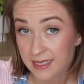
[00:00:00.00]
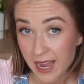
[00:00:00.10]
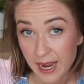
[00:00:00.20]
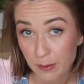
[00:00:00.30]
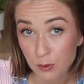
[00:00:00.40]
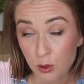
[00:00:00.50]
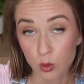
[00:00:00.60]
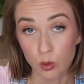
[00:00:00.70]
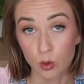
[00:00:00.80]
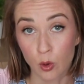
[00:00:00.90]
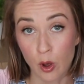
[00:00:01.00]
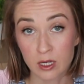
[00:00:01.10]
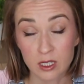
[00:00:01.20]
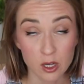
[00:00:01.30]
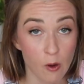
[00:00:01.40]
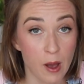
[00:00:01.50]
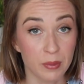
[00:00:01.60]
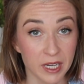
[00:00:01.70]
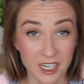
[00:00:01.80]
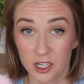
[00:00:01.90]
time to sew up
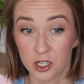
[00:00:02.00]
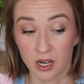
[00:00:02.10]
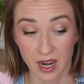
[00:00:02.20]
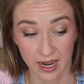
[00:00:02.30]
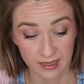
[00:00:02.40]
each leg